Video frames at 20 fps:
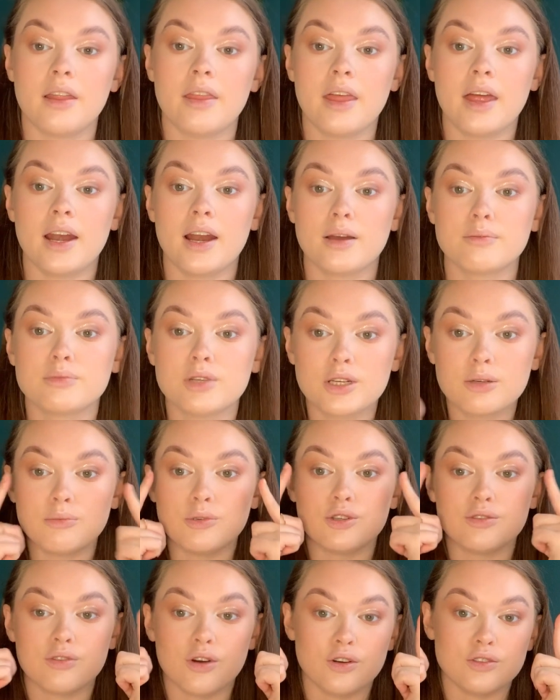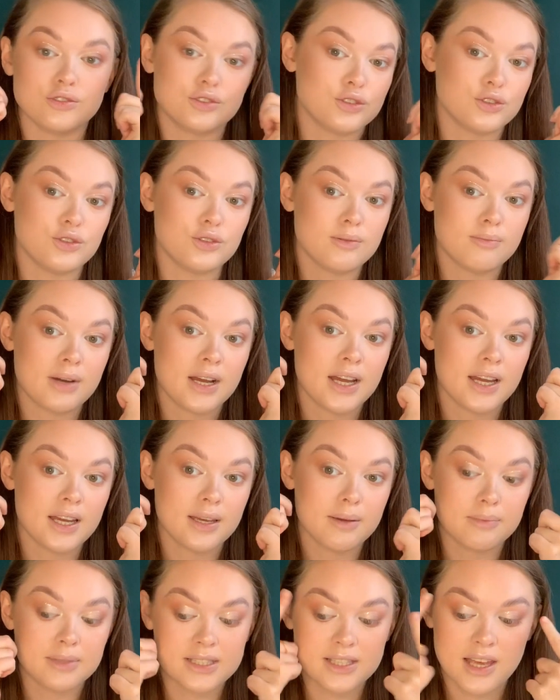Then I'm going to move on to my
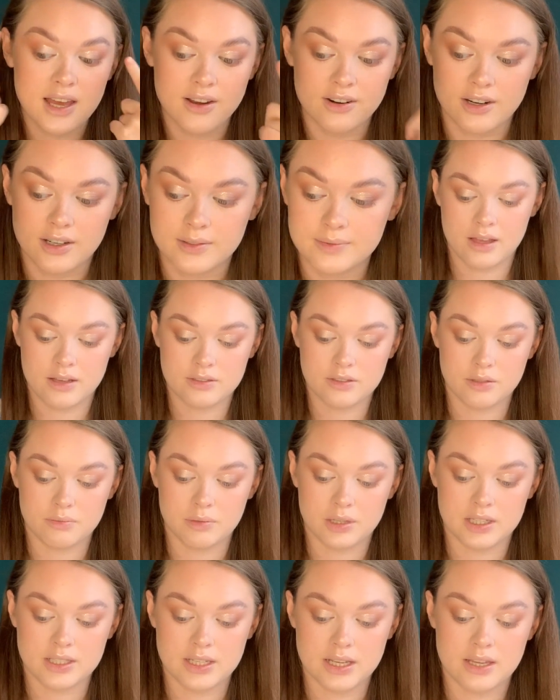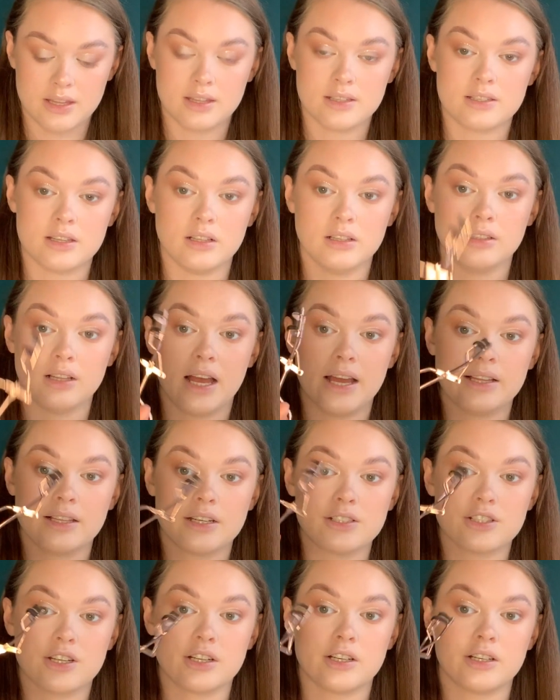mascara. So I'm going to take this little eyelash
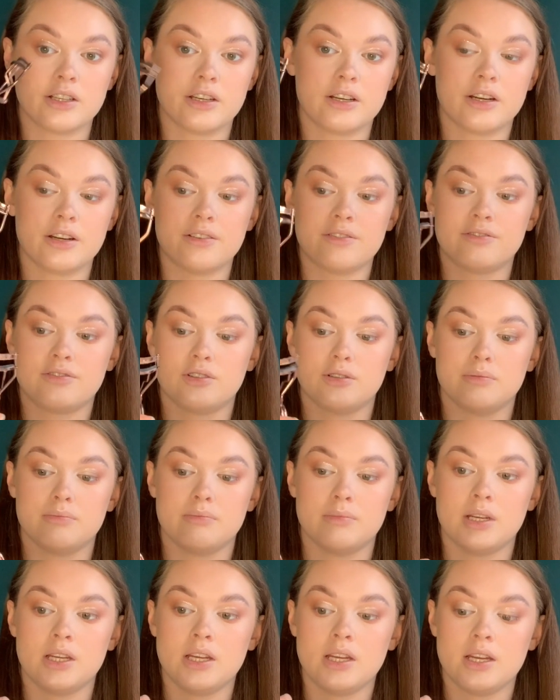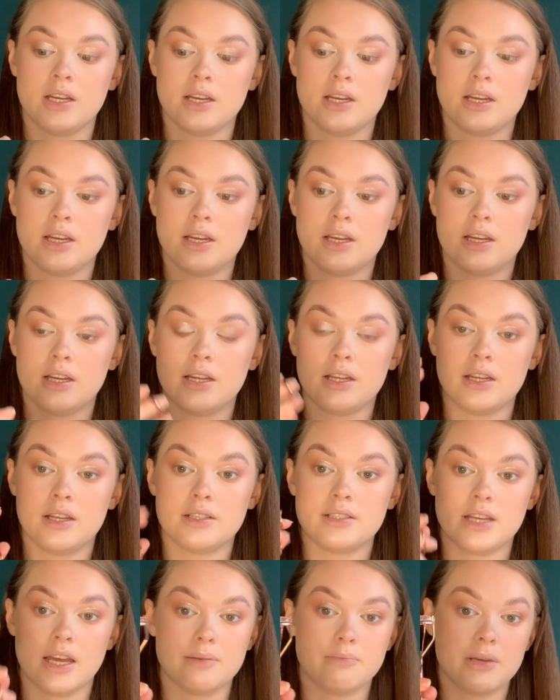curler from
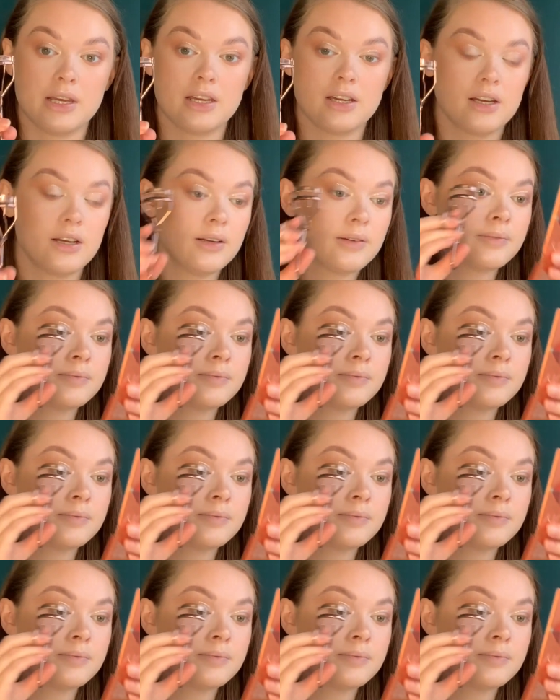Ted Baker